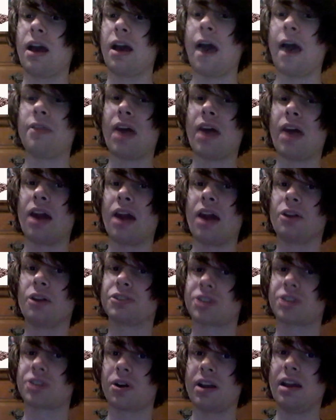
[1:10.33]
and then it'll
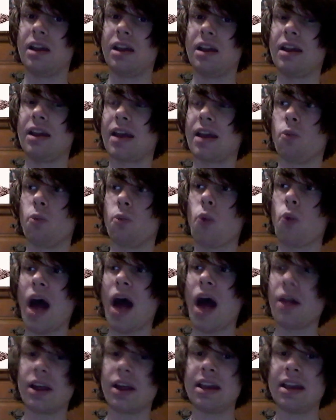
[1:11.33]
start eating. And
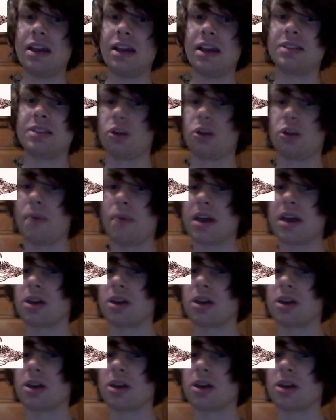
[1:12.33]
while it eats, it'll make a